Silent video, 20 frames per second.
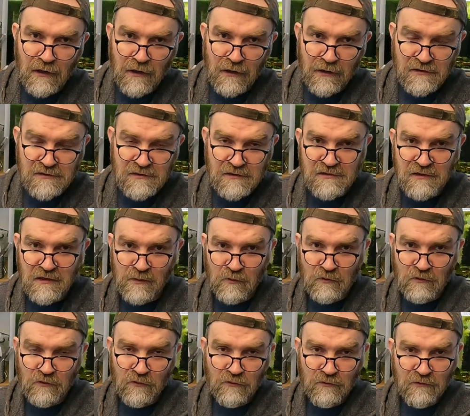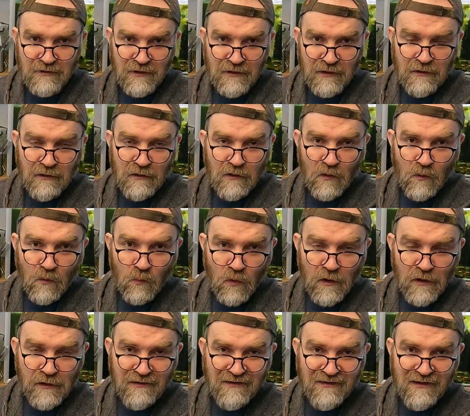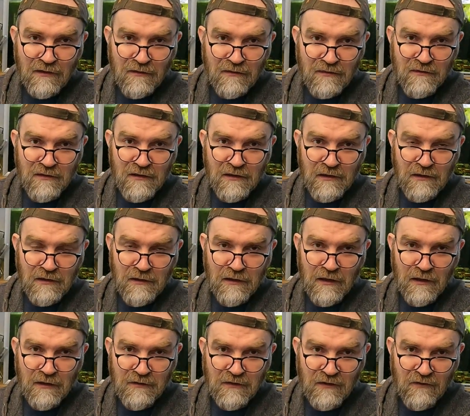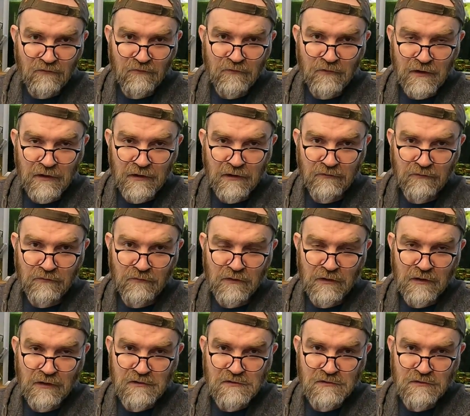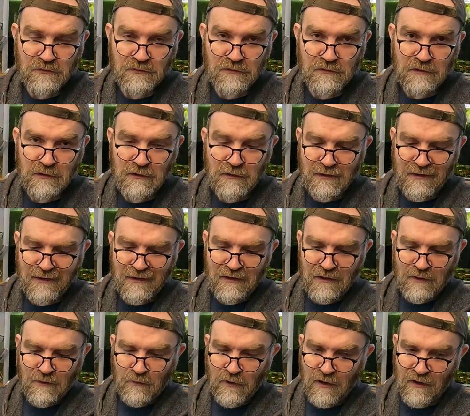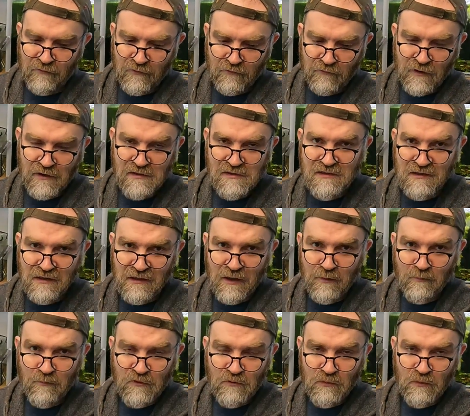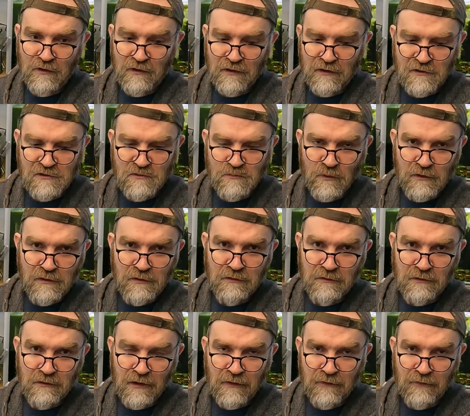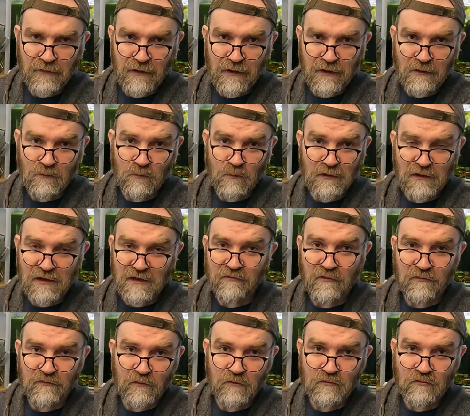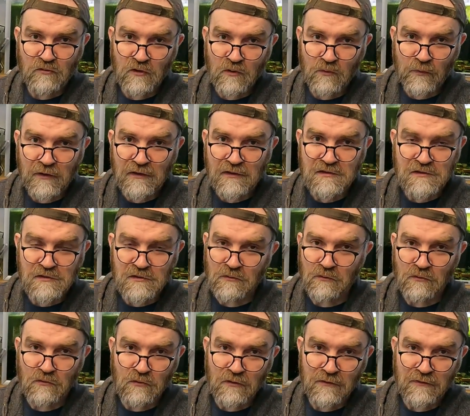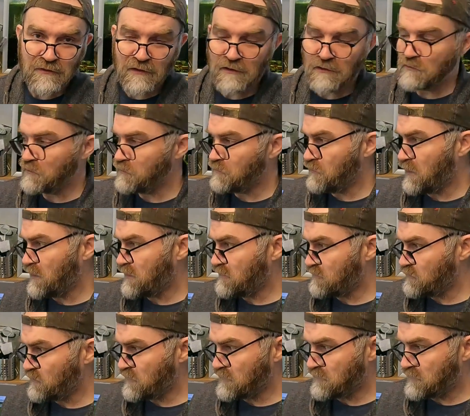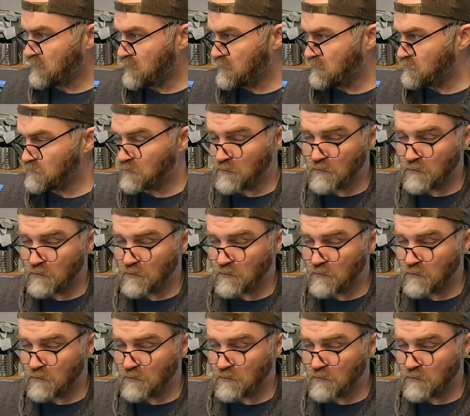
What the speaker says: And as I said, we do it on day 1, day 3 and day 5, right? So we have a rest day in between each one, and then we leave it for 2 weeks. You don't do a thing, don't do anything with the tank,